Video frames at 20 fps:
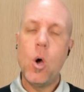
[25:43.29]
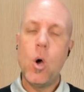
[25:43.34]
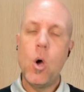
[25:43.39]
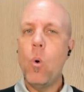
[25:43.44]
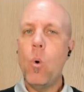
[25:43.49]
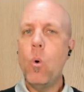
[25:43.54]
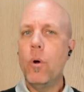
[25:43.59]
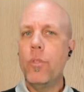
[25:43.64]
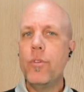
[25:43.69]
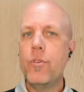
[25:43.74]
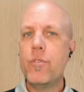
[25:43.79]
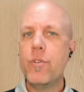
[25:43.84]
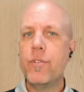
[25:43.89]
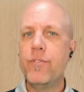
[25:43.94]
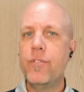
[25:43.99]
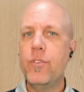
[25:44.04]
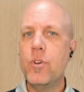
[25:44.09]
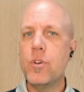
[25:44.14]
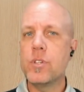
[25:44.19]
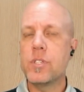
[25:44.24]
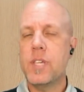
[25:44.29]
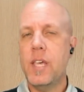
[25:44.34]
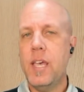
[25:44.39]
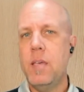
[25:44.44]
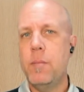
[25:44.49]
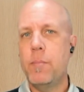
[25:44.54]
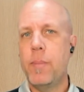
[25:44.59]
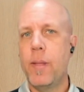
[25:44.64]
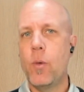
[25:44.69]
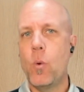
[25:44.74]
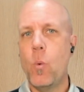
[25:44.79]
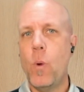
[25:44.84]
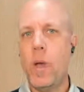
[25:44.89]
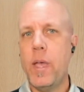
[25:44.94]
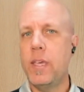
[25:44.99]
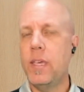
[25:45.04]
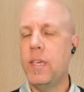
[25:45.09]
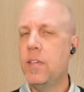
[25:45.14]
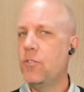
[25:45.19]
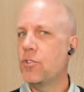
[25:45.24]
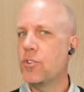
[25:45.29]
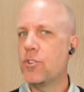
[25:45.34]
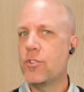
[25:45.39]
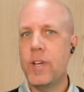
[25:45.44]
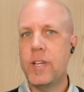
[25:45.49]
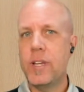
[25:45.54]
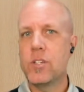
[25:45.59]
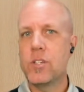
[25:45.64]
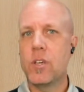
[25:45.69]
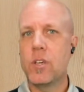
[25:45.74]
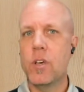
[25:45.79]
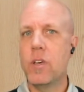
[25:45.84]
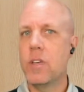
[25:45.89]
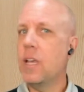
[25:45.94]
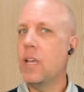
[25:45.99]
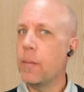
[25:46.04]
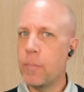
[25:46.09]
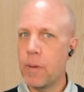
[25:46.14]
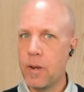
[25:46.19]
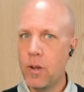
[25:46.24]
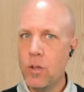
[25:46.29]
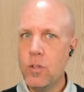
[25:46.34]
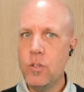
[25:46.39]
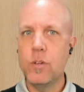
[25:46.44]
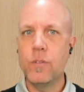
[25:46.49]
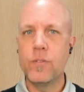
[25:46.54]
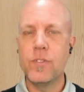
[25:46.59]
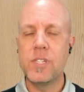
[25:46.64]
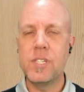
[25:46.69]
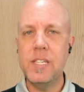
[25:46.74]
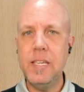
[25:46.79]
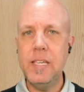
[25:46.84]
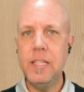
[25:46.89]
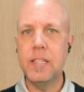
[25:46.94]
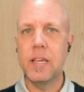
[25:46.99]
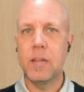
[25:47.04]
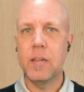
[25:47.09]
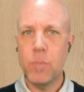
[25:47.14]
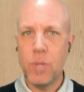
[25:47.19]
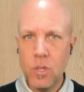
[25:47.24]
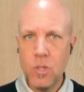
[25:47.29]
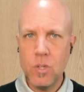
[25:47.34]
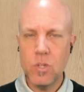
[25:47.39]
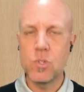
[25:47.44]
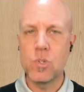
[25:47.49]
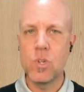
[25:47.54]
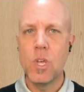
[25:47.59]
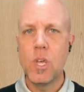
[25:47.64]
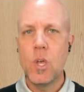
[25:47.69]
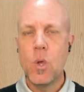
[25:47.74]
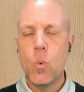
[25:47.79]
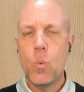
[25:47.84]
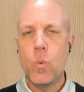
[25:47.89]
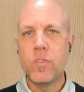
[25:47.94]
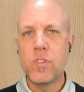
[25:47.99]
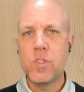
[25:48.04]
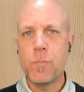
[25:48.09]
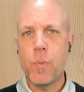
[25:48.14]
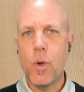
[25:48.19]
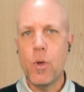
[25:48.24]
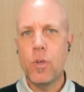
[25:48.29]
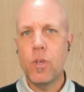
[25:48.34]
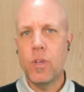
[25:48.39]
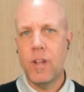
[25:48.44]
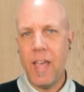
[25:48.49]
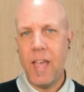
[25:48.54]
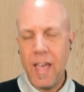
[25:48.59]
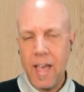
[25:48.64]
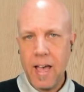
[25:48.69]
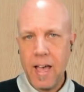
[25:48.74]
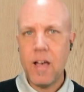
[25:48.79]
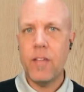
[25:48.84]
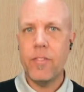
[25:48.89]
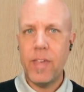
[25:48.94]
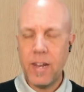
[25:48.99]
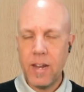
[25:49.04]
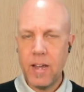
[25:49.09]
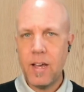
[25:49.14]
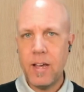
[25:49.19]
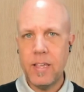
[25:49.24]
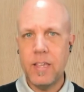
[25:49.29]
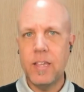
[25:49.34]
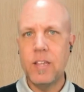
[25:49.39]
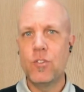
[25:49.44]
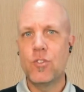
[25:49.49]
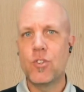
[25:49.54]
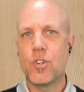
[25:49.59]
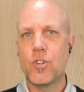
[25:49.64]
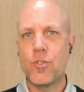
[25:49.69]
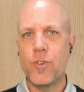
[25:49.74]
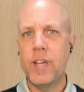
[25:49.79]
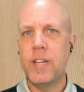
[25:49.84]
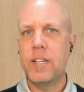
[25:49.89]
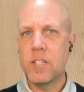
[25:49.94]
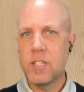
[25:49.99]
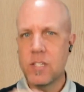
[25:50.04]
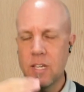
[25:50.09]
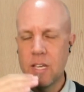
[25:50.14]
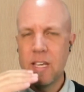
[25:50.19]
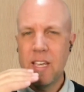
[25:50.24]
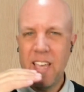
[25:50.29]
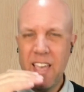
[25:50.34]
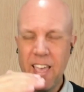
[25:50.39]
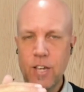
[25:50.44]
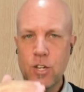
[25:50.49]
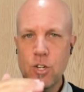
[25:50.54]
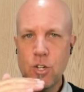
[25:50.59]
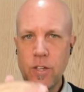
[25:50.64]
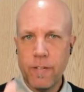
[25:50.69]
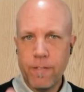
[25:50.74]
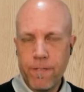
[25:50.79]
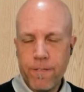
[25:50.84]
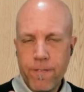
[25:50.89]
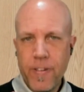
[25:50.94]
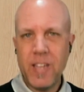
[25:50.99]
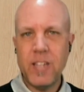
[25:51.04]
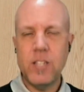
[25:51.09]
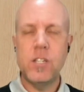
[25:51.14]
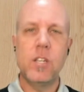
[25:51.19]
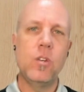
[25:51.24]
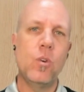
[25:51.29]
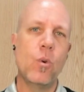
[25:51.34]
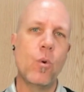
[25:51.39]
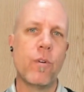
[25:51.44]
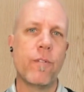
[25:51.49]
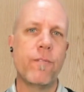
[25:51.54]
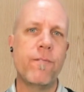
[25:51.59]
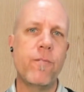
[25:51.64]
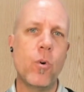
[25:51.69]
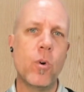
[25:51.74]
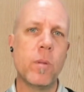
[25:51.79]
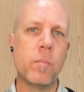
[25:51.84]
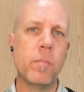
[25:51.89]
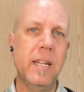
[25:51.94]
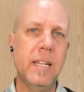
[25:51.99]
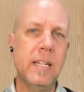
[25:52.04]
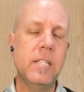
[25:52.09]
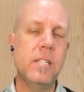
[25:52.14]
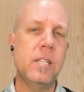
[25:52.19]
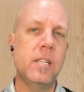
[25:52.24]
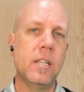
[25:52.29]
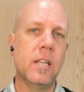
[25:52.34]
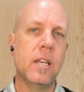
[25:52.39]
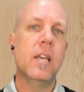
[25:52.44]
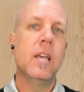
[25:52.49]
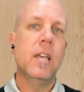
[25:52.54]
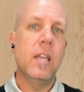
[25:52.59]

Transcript: Or in the reverse, hey, by the way, interest rates are going up. I know you've seen that because we've spoken how that high interest rate is actually affecting your affordability